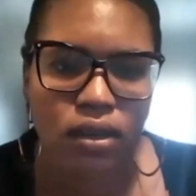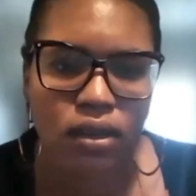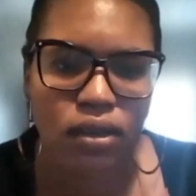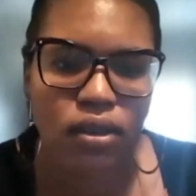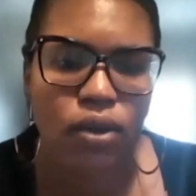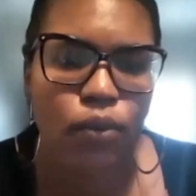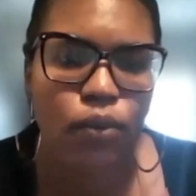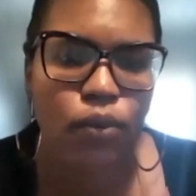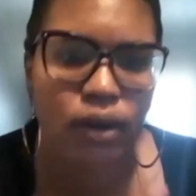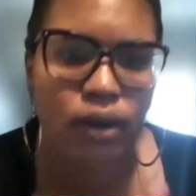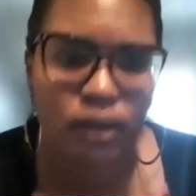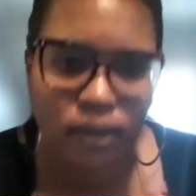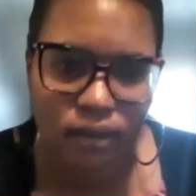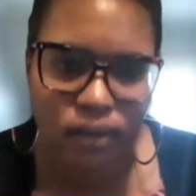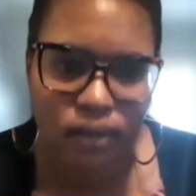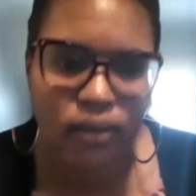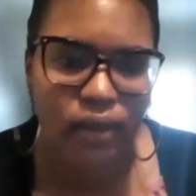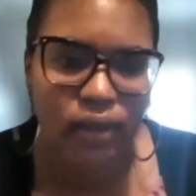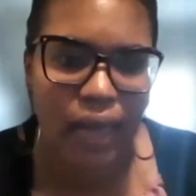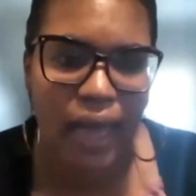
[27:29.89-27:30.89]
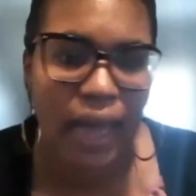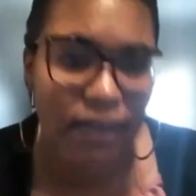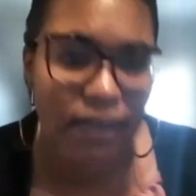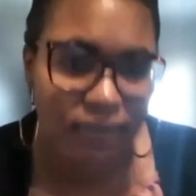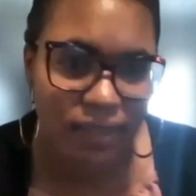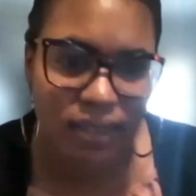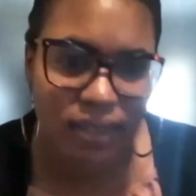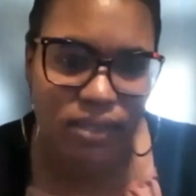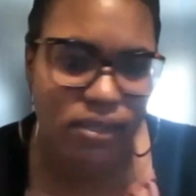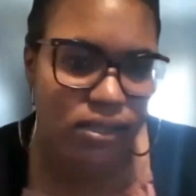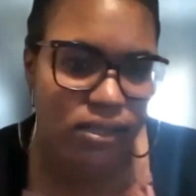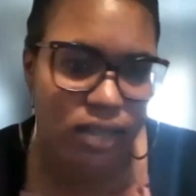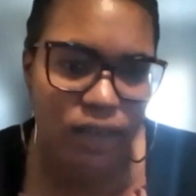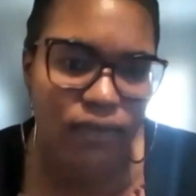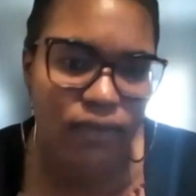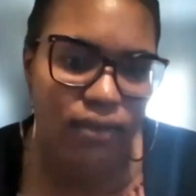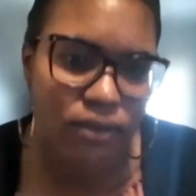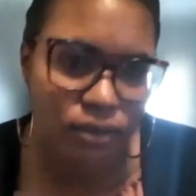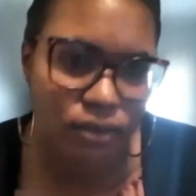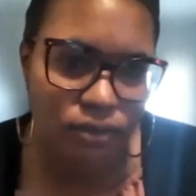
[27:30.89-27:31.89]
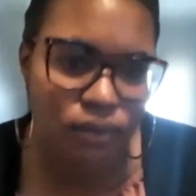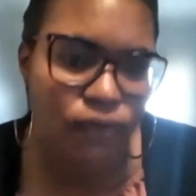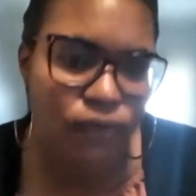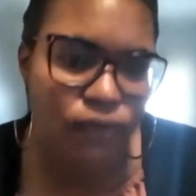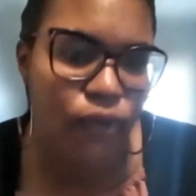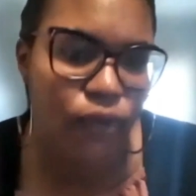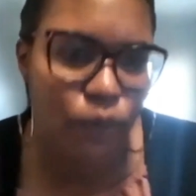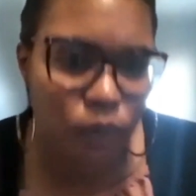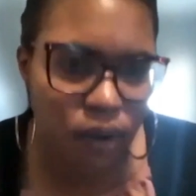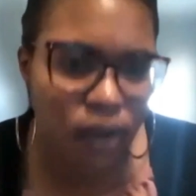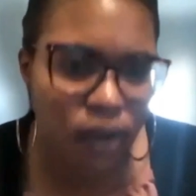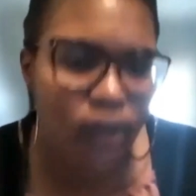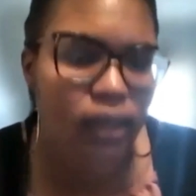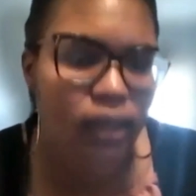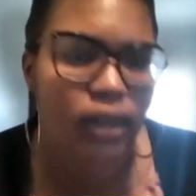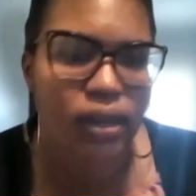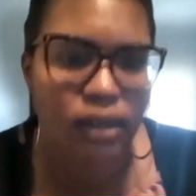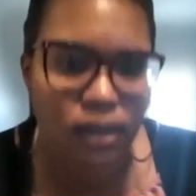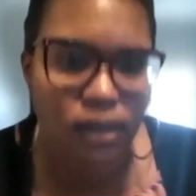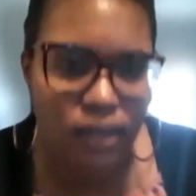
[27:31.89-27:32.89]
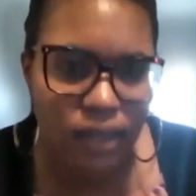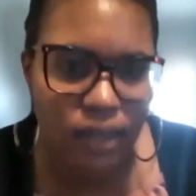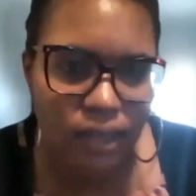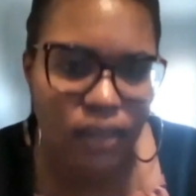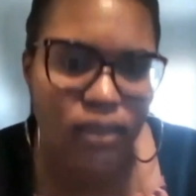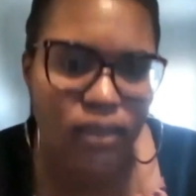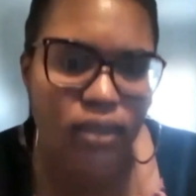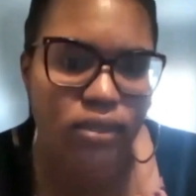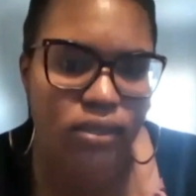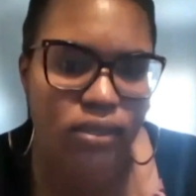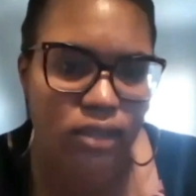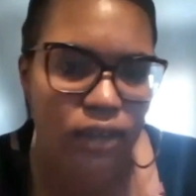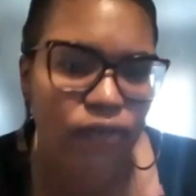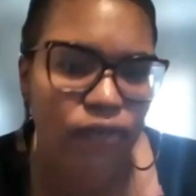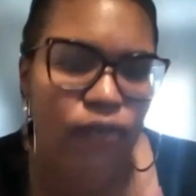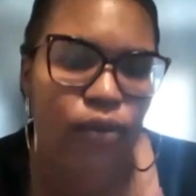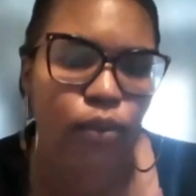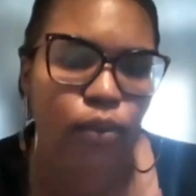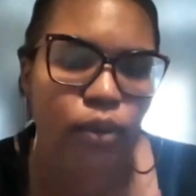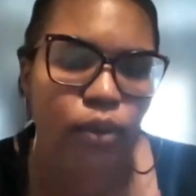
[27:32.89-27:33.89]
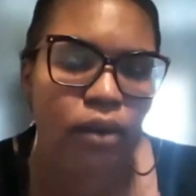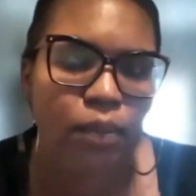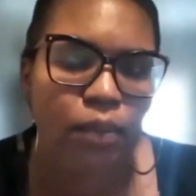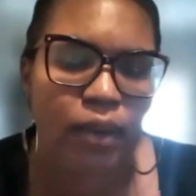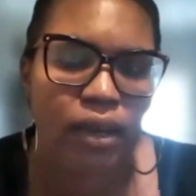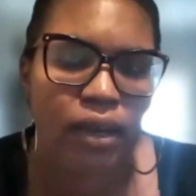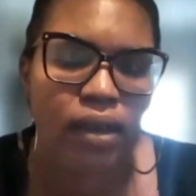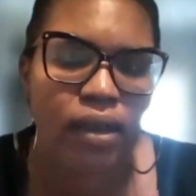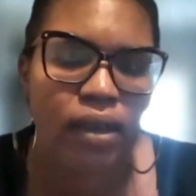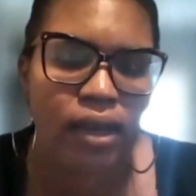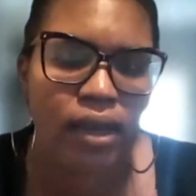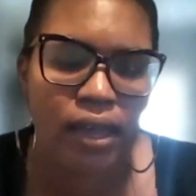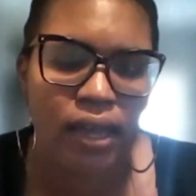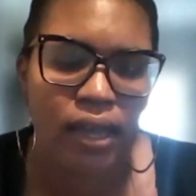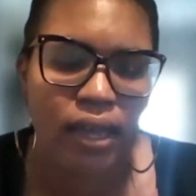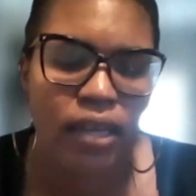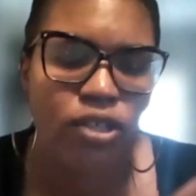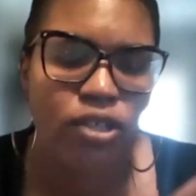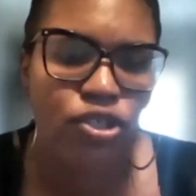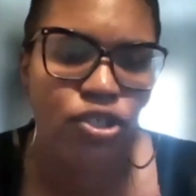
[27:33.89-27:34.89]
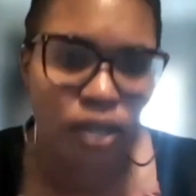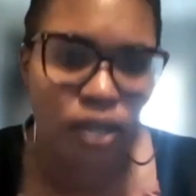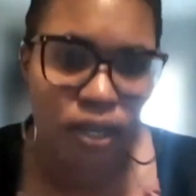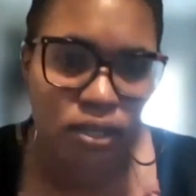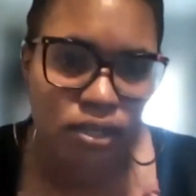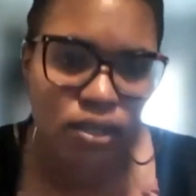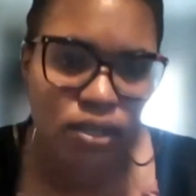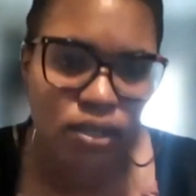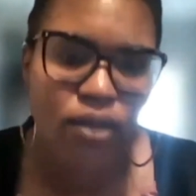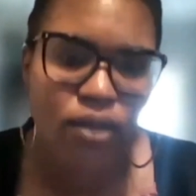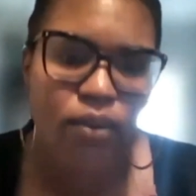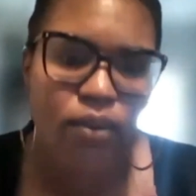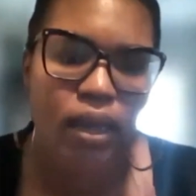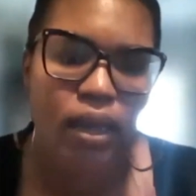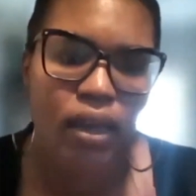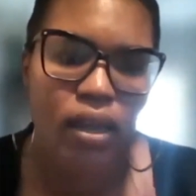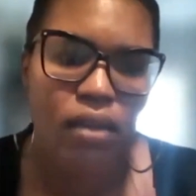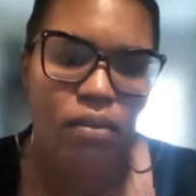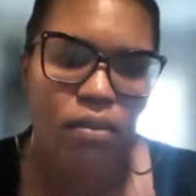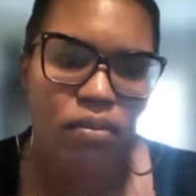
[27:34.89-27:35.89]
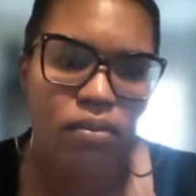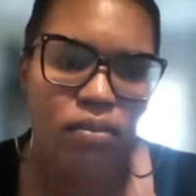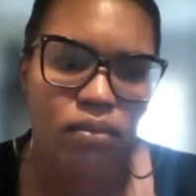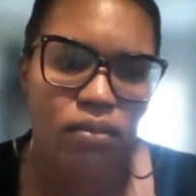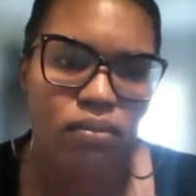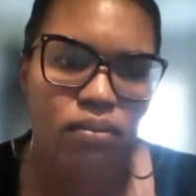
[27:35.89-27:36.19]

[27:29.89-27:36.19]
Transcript: work, I have this stuff due for work and I need to get this stuff for work, but it drains you and it